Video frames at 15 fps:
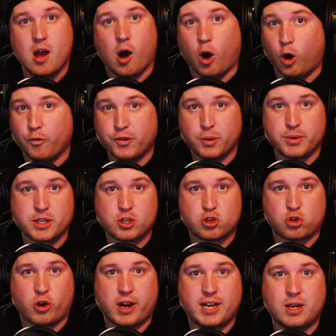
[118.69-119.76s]
Hopefully with his
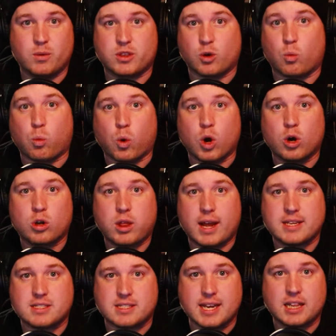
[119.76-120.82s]
training with a
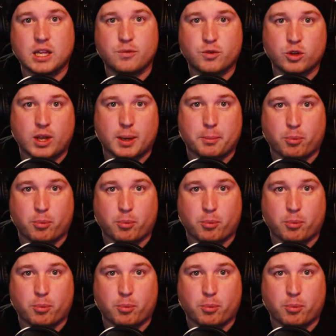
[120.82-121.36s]
world-class deadlifter like